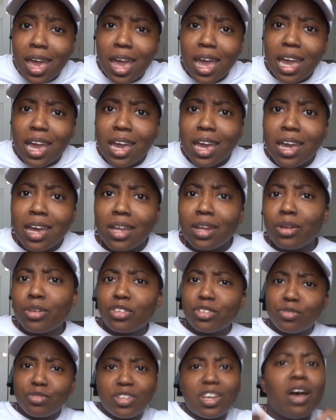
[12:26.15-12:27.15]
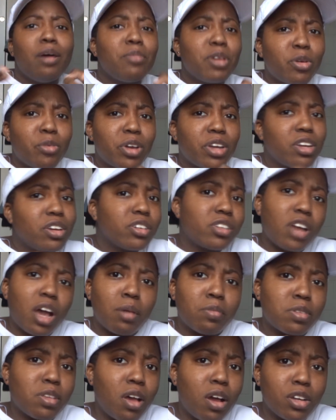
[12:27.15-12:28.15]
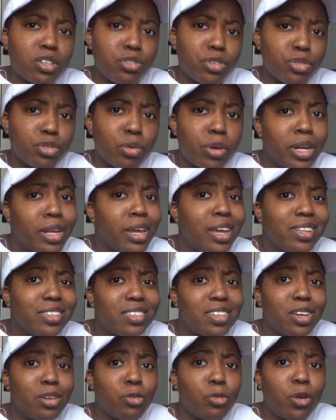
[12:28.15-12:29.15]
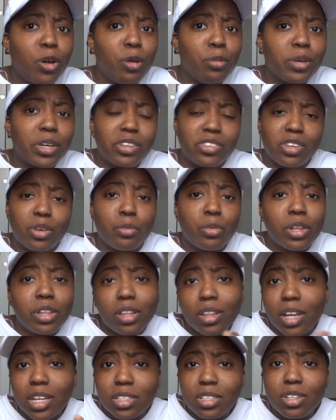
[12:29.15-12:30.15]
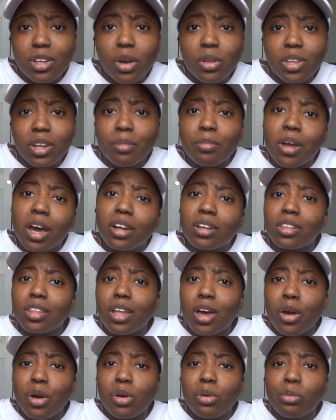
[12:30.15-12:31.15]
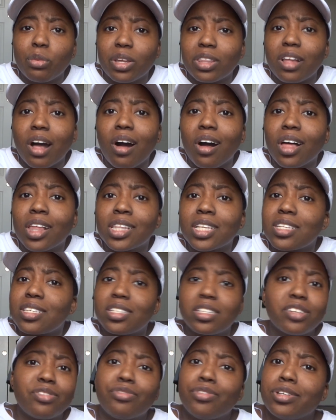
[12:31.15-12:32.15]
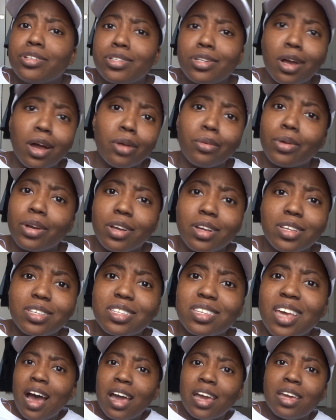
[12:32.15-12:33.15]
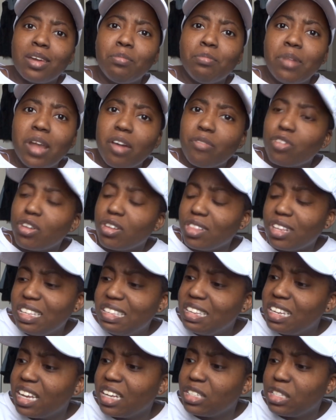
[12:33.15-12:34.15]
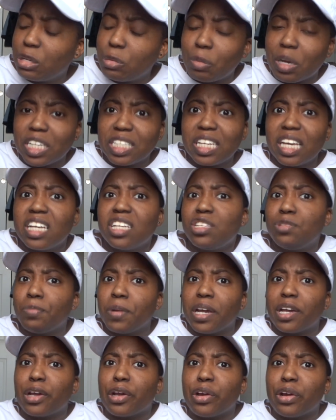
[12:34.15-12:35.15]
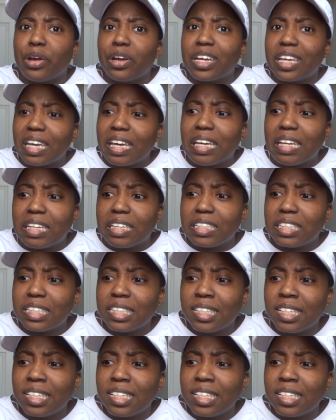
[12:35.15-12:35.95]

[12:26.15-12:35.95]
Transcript: And tell me what your top songs for 2018 were, because I'd really like to know that I'm not alone with all these different genres. I am never listening to my Taste Breaker again.